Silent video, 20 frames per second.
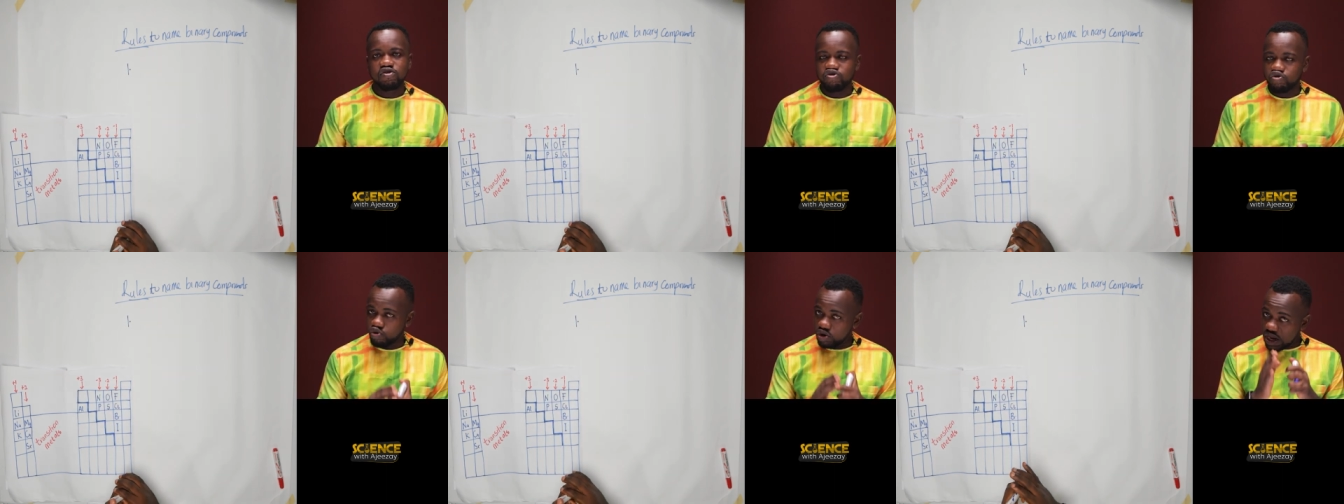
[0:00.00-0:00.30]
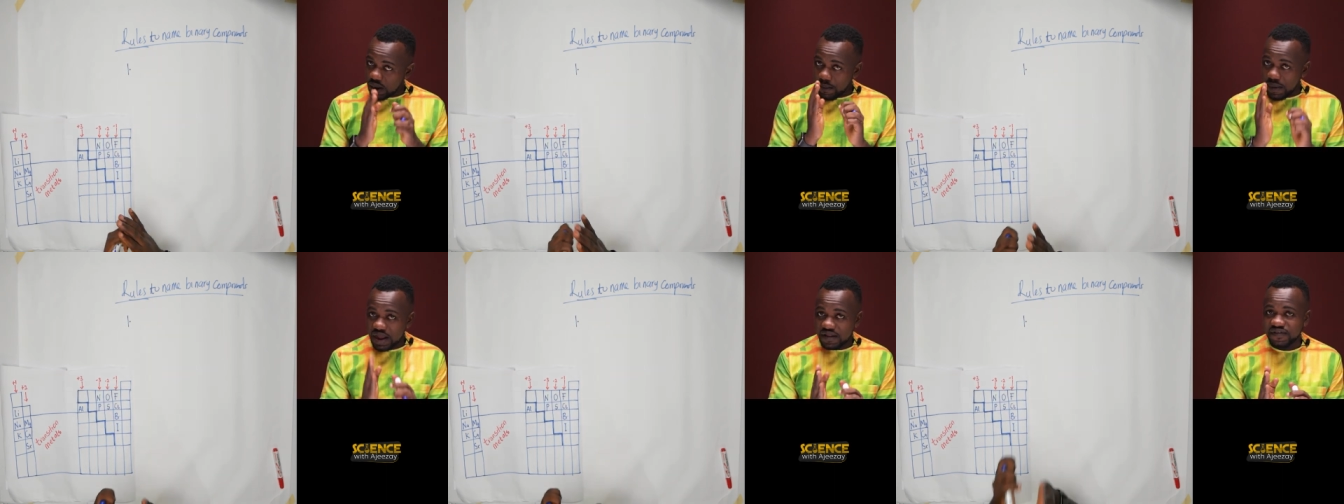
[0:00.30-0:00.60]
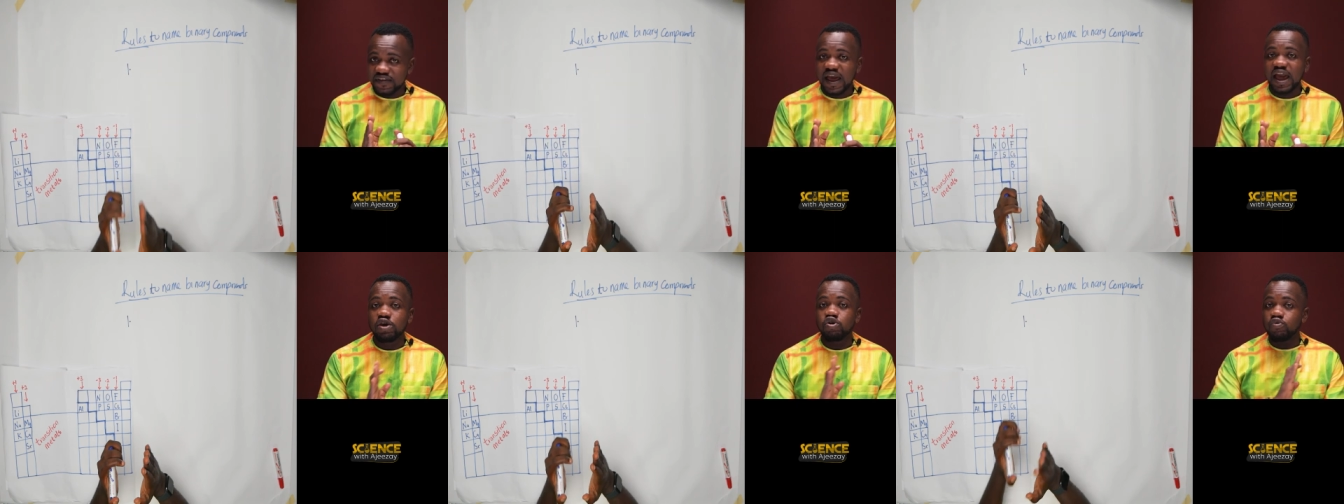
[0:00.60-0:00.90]
So the
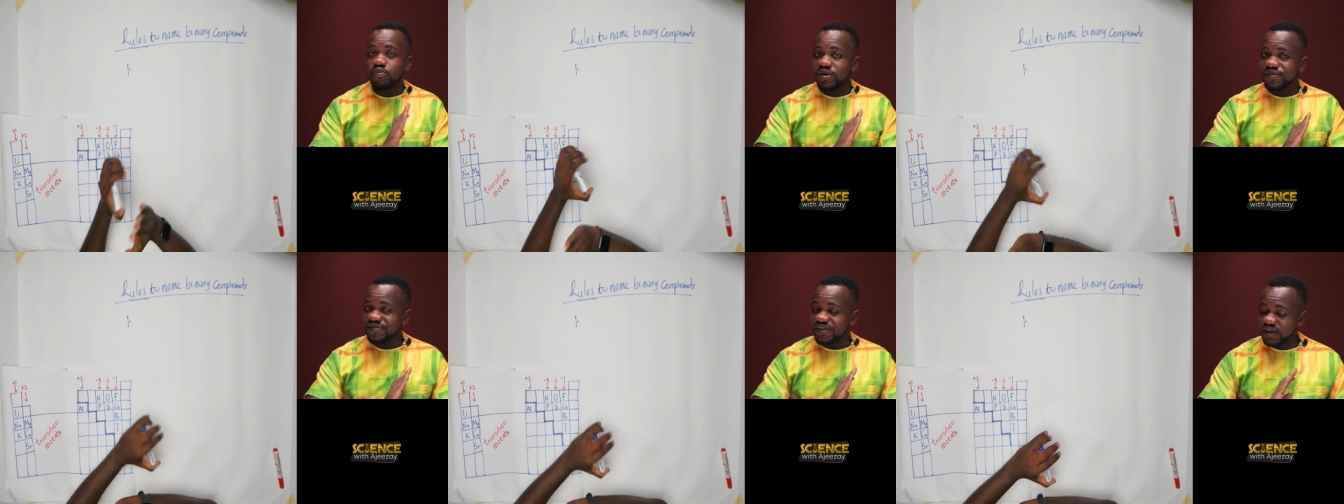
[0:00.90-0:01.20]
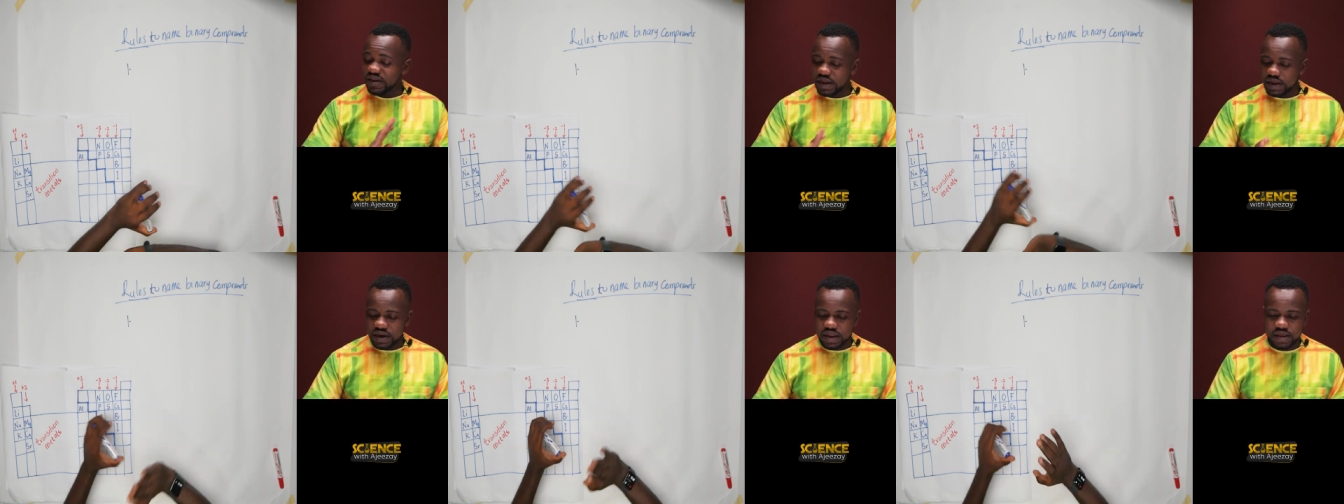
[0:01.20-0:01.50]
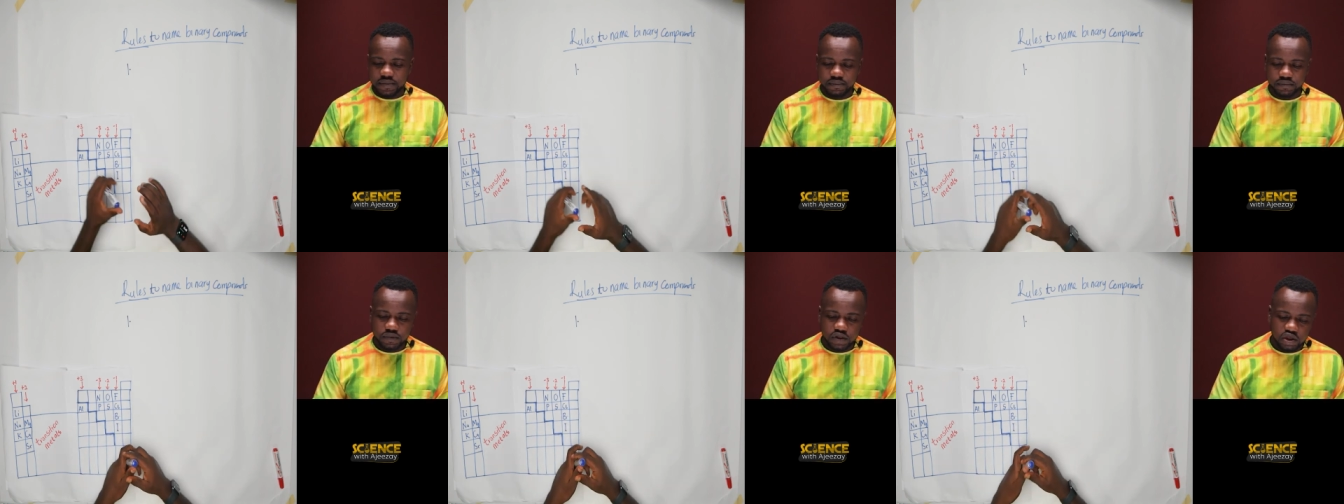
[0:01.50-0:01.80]
metal, you maintain the
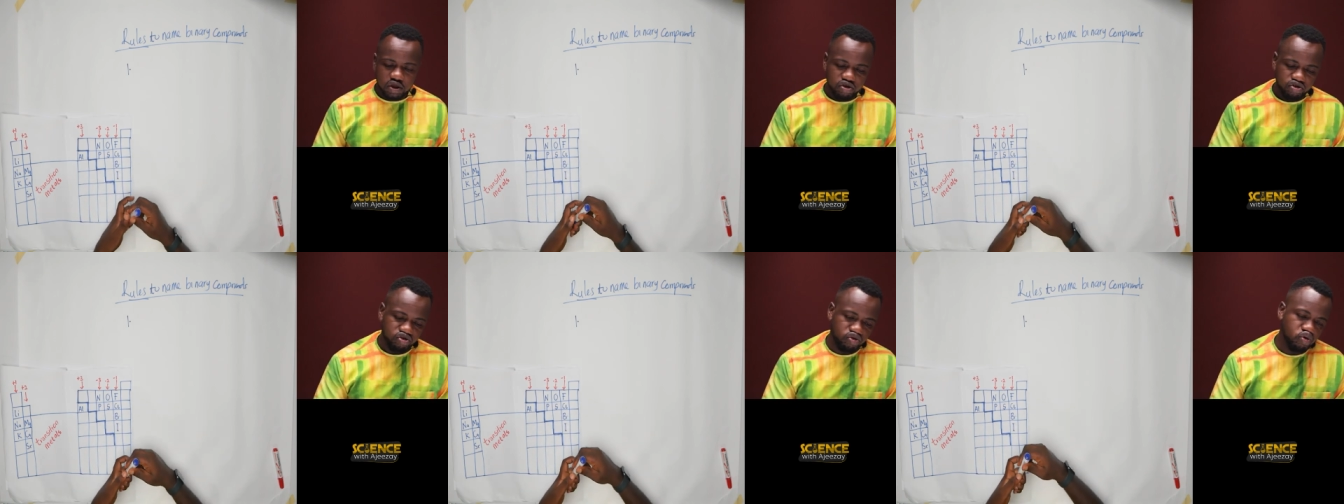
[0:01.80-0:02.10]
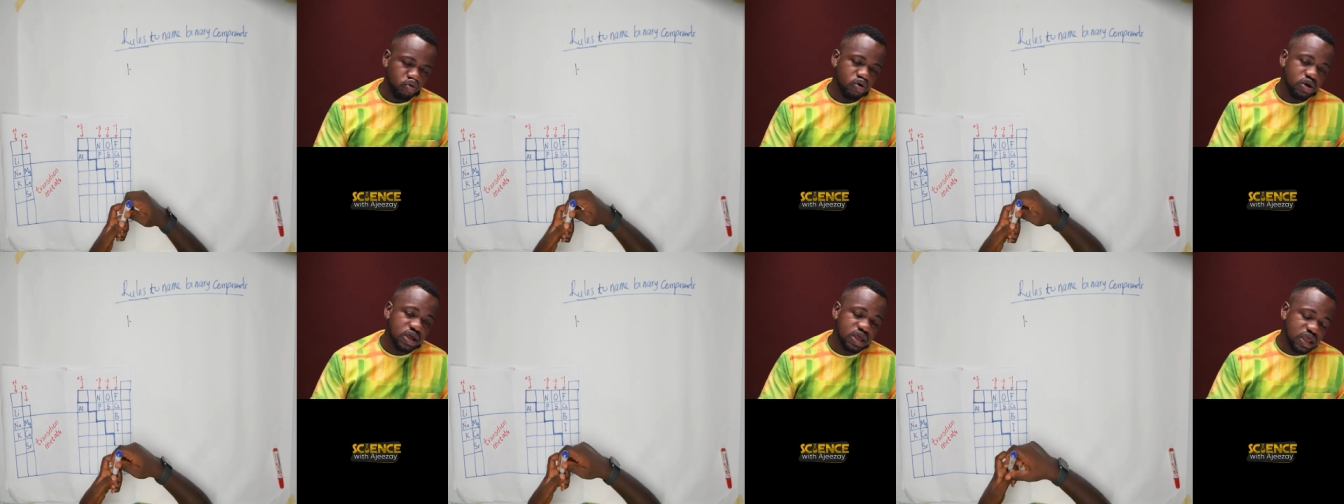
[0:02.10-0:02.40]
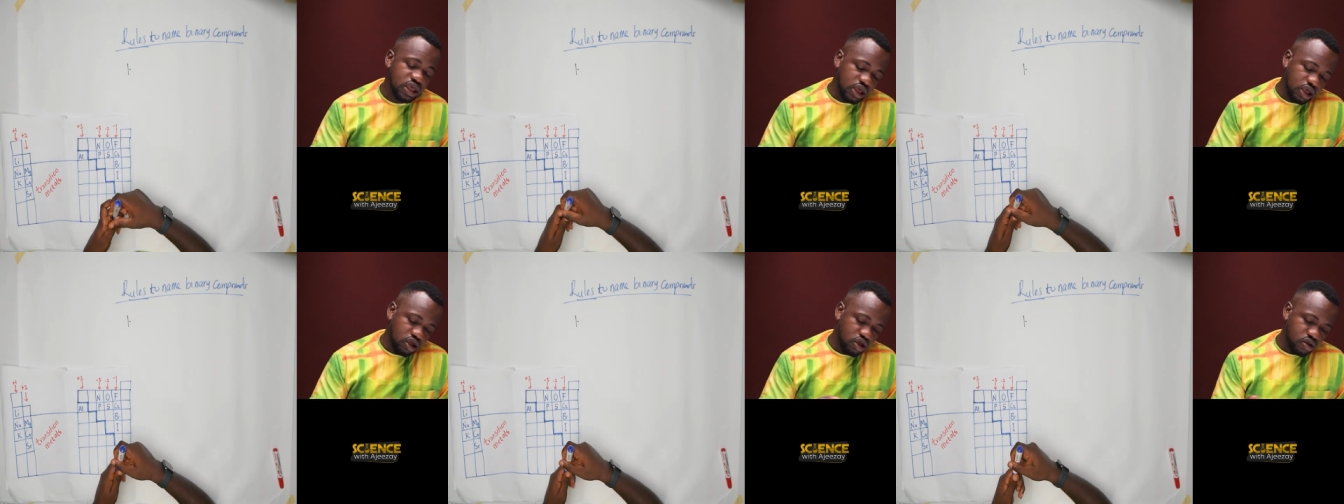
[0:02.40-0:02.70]
name. So
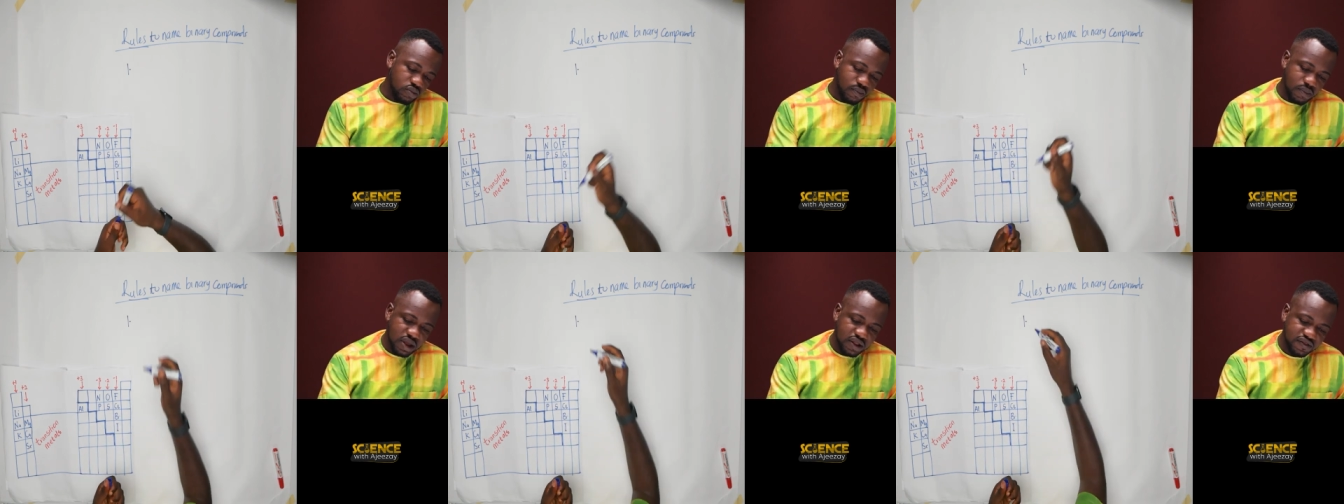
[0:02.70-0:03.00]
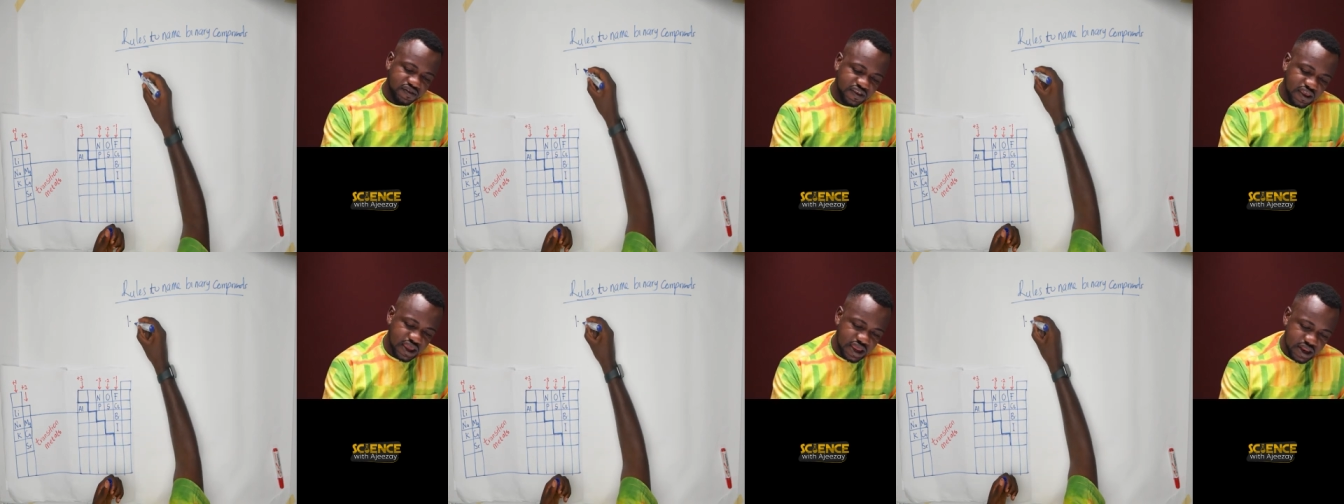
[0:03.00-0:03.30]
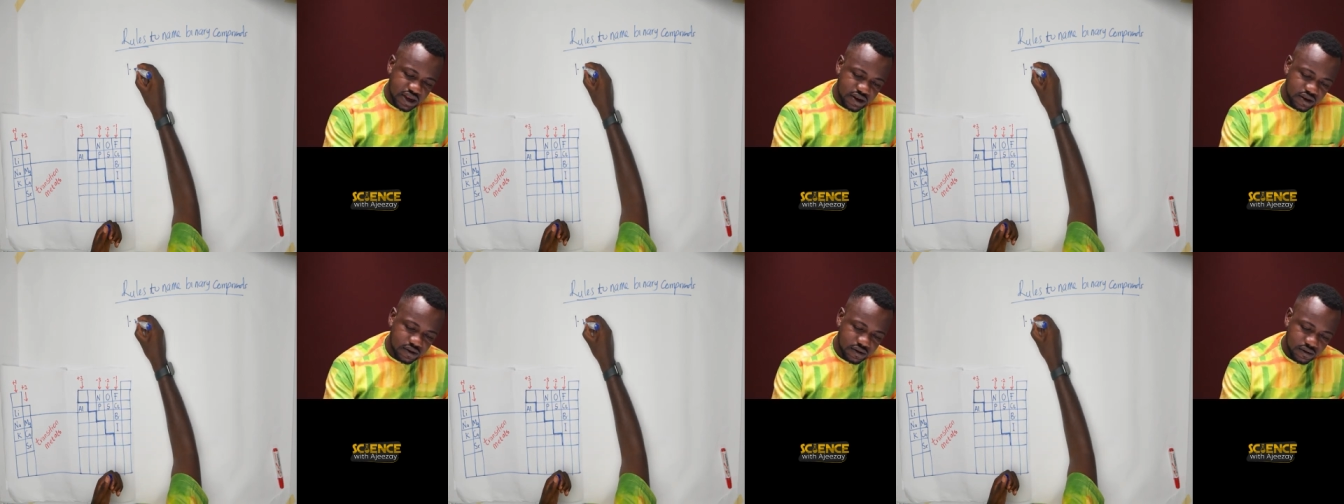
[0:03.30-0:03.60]

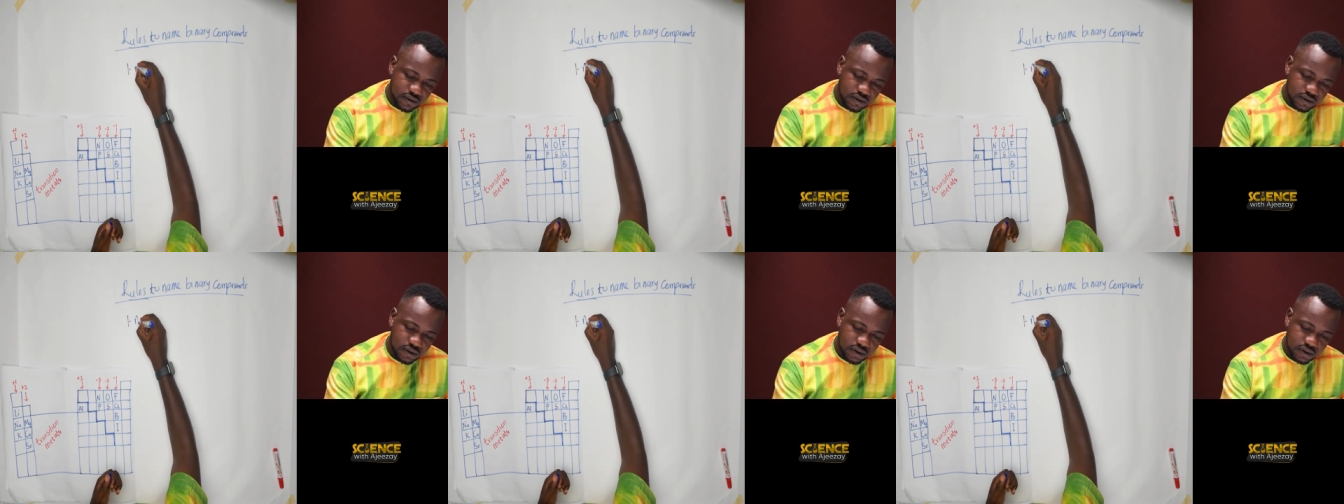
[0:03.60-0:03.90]
maintain